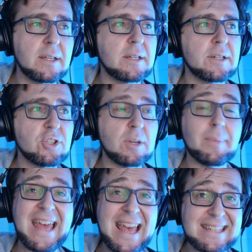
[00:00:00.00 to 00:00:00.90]
ship
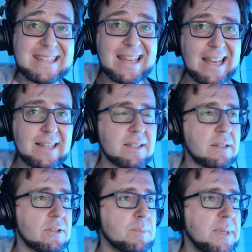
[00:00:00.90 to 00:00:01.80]
SX,
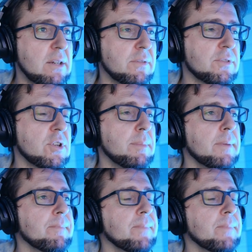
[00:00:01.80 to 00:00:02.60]
the speed of ship.